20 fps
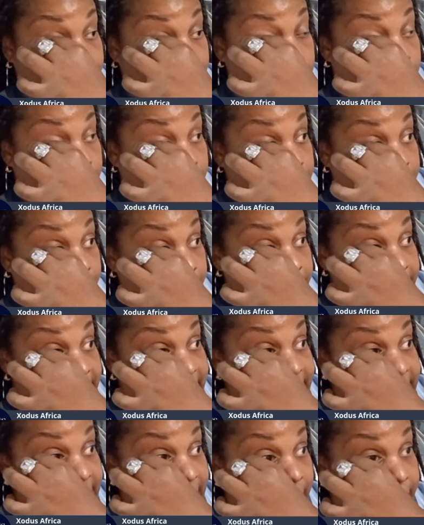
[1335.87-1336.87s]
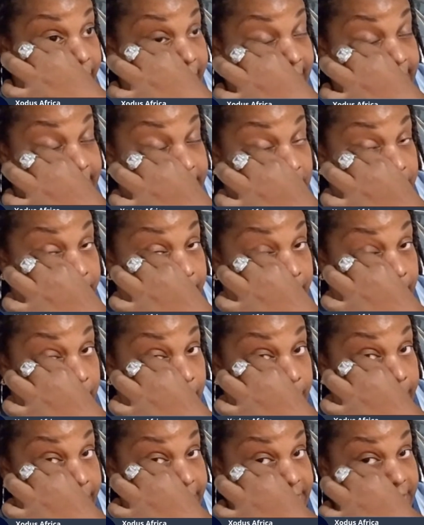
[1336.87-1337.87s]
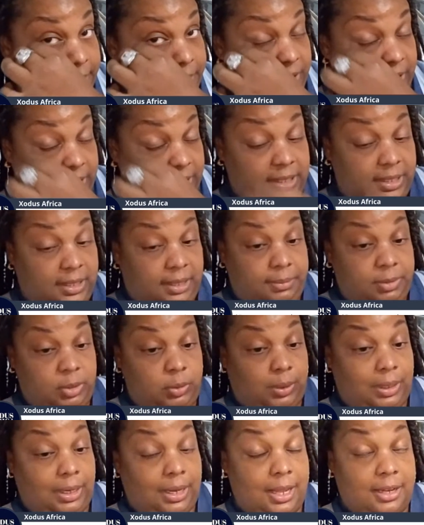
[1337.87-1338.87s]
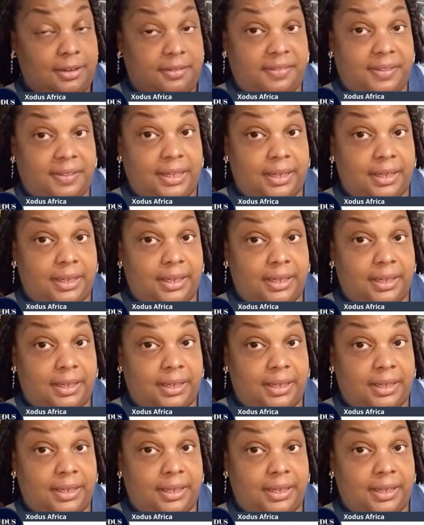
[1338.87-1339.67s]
when we're raising our kids in America, we're subjecting them to a lot of things.